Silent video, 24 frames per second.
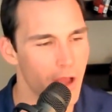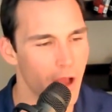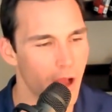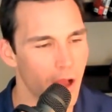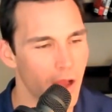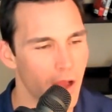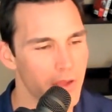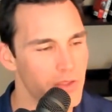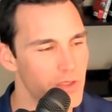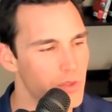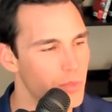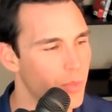
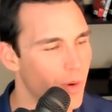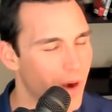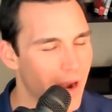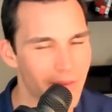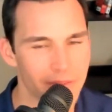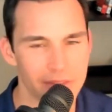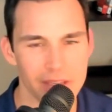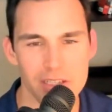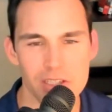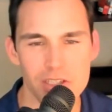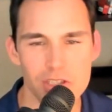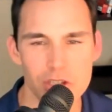It's a
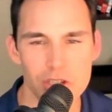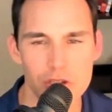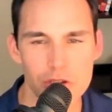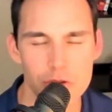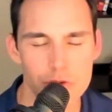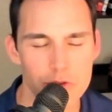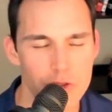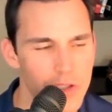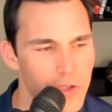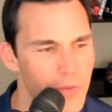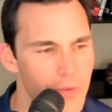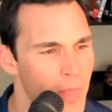private
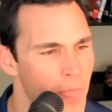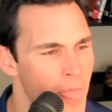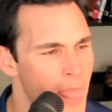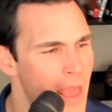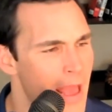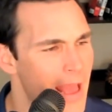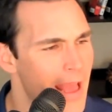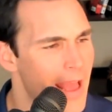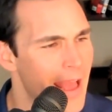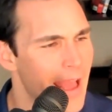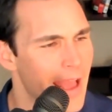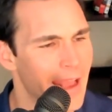institution,
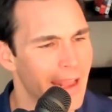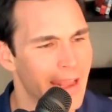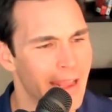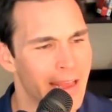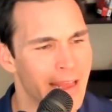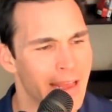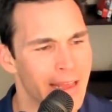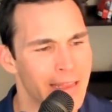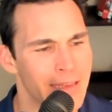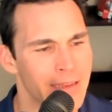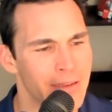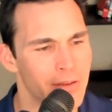
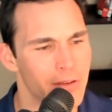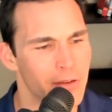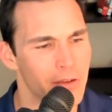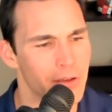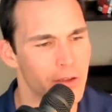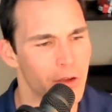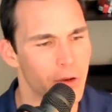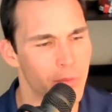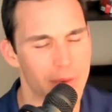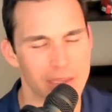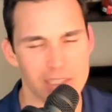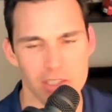and
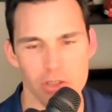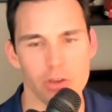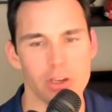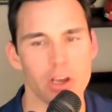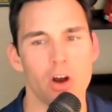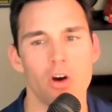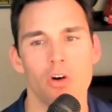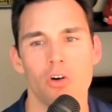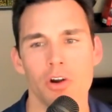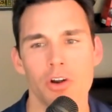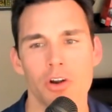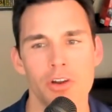basically
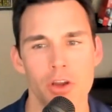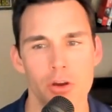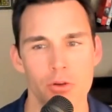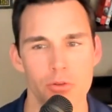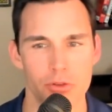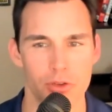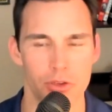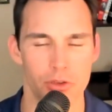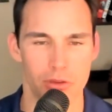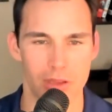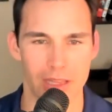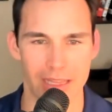call our
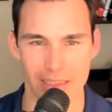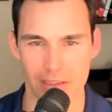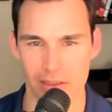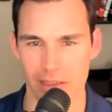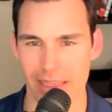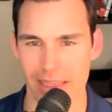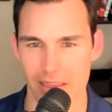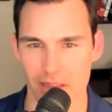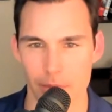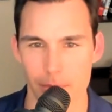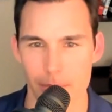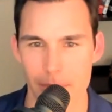note due like
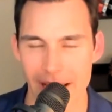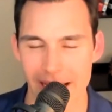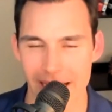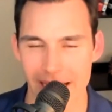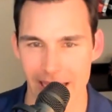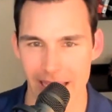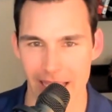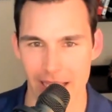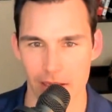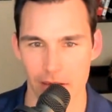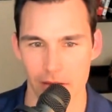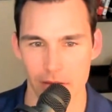the bank
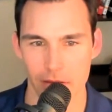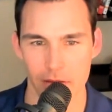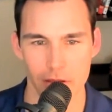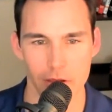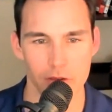can.